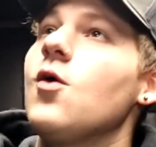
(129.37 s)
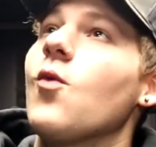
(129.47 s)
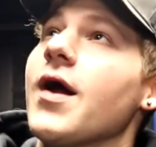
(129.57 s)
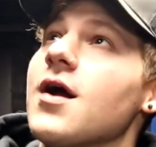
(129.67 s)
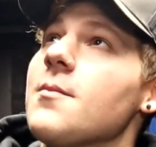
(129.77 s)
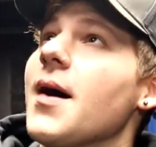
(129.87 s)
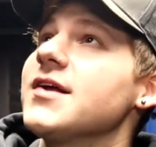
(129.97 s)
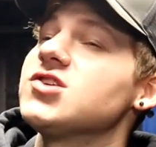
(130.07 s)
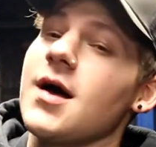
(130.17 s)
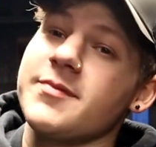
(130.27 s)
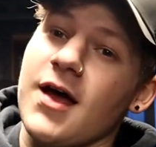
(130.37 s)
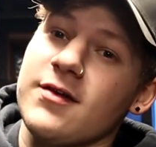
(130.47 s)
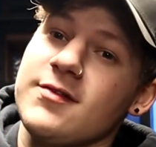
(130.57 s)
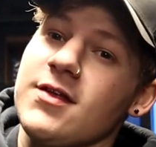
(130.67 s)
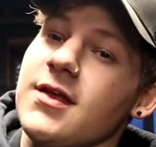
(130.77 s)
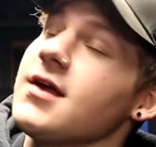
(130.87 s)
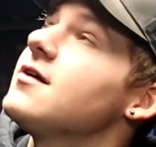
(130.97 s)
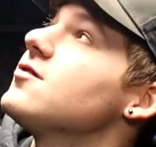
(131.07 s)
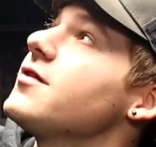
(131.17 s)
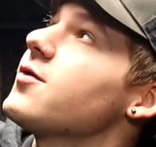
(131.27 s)
where my drop tile ceiling
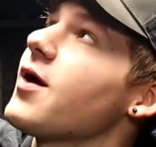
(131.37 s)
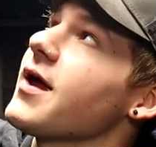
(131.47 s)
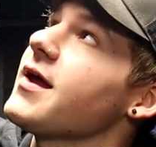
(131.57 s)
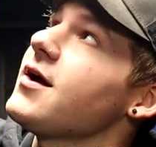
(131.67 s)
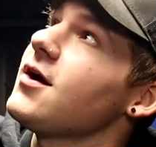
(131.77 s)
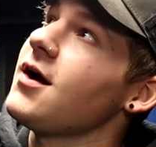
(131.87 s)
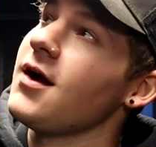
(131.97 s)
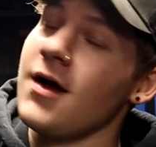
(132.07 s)
is only right here.